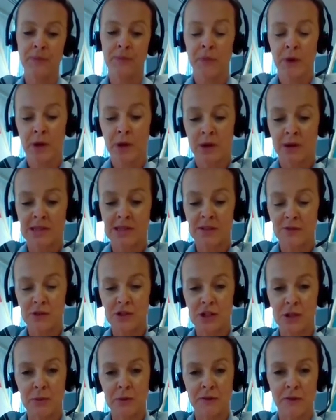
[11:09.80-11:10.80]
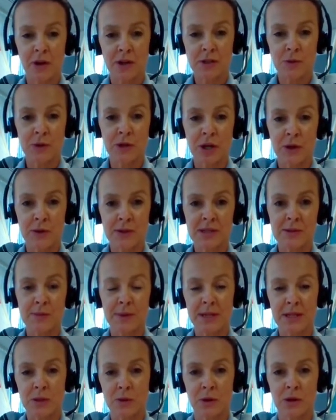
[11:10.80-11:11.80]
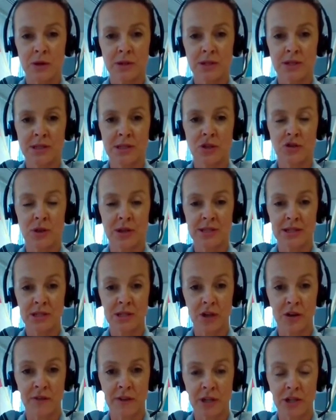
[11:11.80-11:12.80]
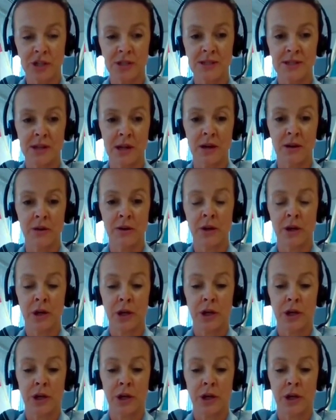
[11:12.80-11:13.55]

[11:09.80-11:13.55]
The civil supervisor would go and speak to our distress and diversion cell,